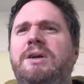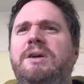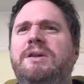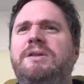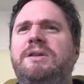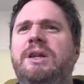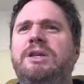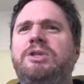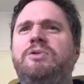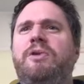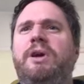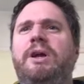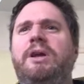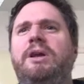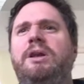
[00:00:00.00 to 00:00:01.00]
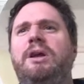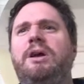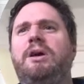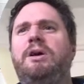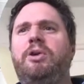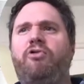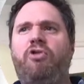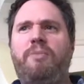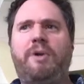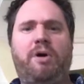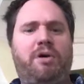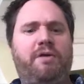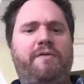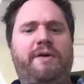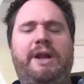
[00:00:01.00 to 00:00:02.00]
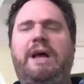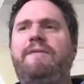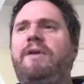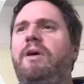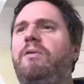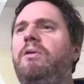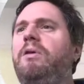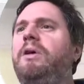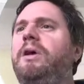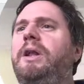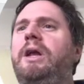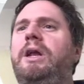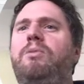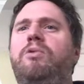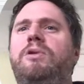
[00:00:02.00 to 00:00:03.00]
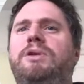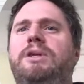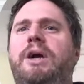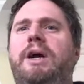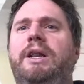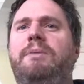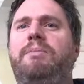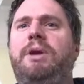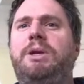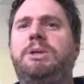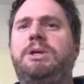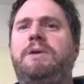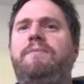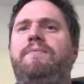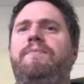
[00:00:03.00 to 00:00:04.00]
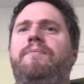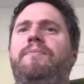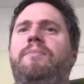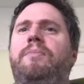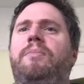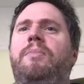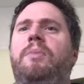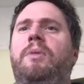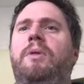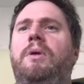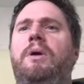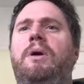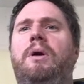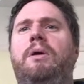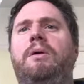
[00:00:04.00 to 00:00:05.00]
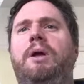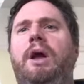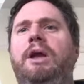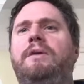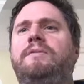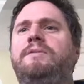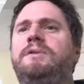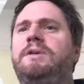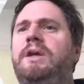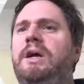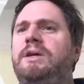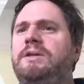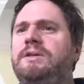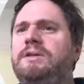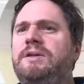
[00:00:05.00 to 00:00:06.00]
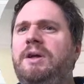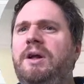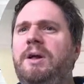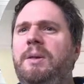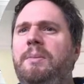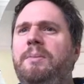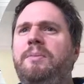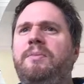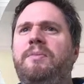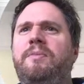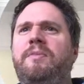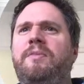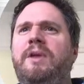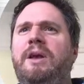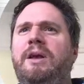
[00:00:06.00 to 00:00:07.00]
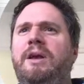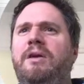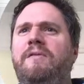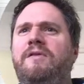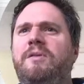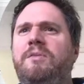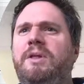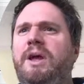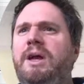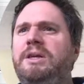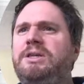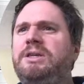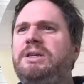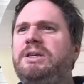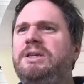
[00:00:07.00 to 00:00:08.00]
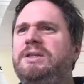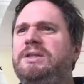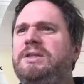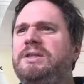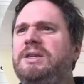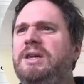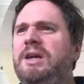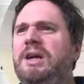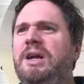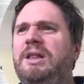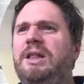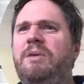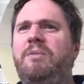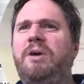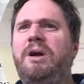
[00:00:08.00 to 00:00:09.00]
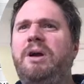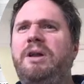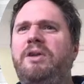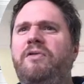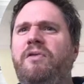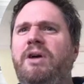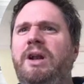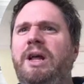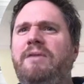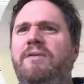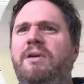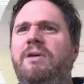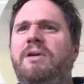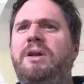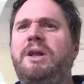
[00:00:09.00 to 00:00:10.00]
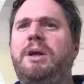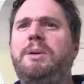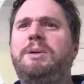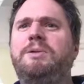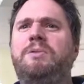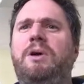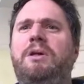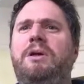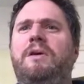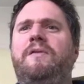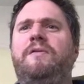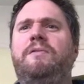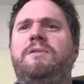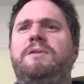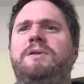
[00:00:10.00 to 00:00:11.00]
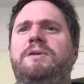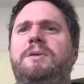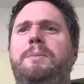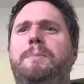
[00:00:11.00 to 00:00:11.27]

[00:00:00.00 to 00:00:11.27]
So let's try and trim it off and have a little look at it in a more tidy picture. Okay, so that's taking off some of the edges, and then we're going to try and have a look at it as well afterwards.